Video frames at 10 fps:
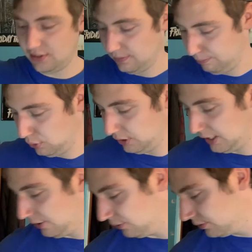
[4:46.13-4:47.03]
the bullet
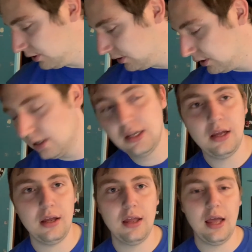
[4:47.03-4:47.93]
out.
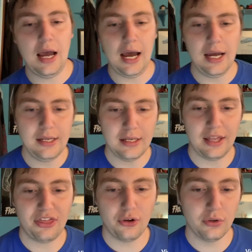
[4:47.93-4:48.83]
I
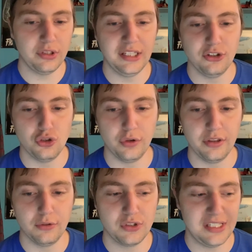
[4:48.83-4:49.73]
thoroughly enjoy
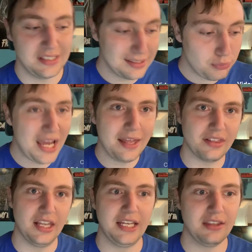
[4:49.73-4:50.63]
those scenes. That's why I
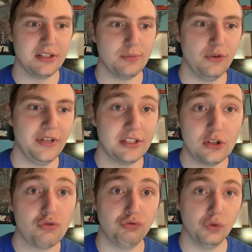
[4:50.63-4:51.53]
like this movie. It's a
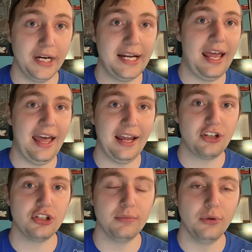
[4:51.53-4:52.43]
great
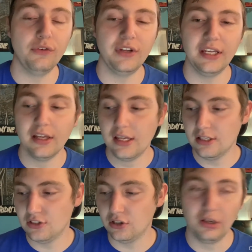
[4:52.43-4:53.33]
action movie.
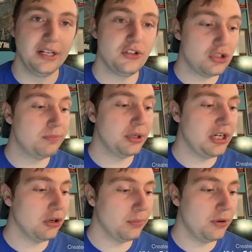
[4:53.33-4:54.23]
It's a great
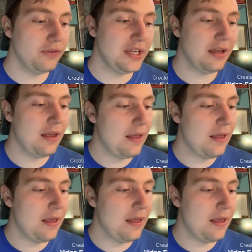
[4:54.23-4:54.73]
superhero movie.